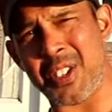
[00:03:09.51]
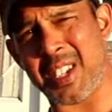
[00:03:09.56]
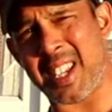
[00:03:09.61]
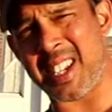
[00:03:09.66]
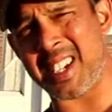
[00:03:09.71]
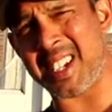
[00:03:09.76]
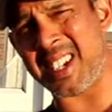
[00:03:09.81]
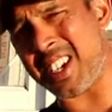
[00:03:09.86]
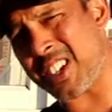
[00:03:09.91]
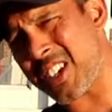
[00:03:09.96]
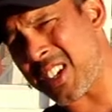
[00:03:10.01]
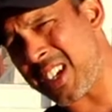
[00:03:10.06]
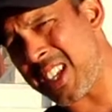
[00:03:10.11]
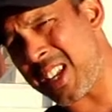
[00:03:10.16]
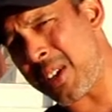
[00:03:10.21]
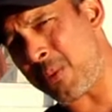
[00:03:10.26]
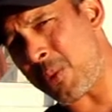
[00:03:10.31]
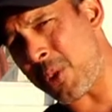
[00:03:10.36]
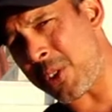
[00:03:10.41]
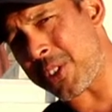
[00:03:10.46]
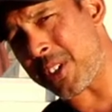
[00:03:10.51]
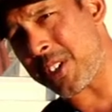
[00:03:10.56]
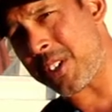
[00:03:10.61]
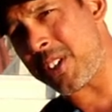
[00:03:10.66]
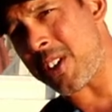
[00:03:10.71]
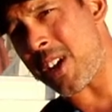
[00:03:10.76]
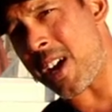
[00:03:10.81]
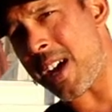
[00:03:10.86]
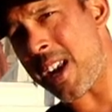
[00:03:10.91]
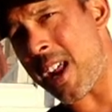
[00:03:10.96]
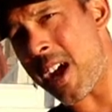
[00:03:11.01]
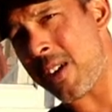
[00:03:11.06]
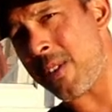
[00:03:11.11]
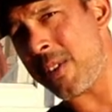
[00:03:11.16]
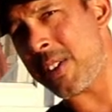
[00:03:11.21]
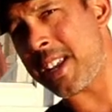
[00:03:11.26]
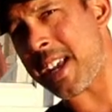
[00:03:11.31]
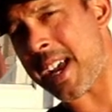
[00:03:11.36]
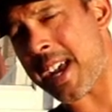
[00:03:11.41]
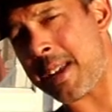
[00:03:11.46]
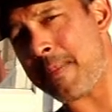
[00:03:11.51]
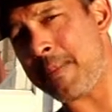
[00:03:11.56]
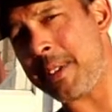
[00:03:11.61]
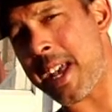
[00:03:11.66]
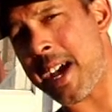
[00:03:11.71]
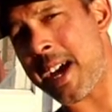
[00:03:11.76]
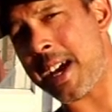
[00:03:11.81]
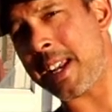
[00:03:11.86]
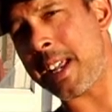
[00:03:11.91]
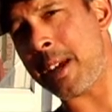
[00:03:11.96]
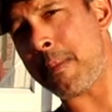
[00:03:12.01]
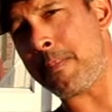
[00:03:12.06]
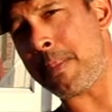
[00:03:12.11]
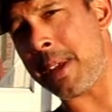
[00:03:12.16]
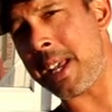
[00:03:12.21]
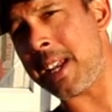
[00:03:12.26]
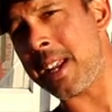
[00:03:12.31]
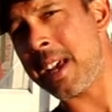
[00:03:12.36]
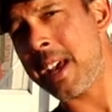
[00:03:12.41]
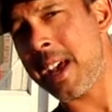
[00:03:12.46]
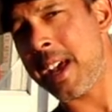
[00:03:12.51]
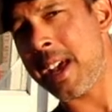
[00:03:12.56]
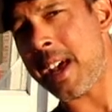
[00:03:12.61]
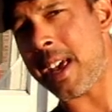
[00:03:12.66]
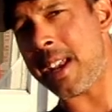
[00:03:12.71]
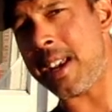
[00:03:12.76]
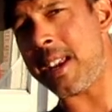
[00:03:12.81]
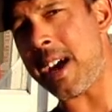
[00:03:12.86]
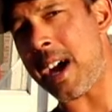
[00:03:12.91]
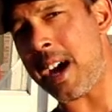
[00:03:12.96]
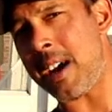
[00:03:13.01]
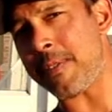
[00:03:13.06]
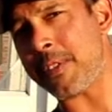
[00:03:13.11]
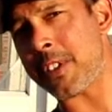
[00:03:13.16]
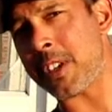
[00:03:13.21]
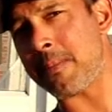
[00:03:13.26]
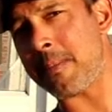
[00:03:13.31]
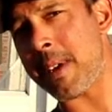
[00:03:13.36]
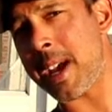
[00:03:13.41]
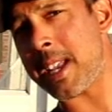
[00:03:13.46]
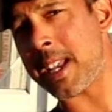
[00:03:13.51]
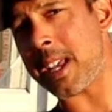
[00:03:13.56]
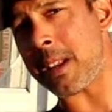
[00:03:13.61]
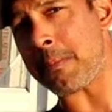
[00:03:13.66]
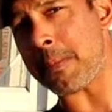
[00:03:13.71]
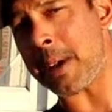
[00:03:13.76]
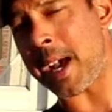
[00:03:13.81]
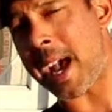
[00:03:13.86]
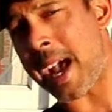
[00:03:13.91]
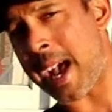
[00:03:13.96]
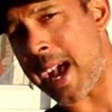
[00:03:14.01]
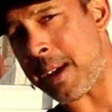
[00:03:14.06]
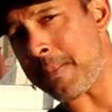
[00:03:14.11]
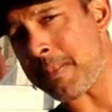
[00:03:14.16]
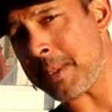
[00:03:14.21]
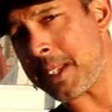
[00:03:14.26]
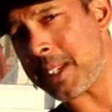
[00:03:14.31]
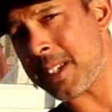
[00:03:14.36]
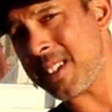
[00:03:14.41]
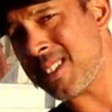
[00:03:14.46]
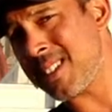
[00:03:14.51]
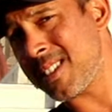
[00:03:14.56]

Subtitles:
He initially wanted 900, came down a bit, enough to make it perhaps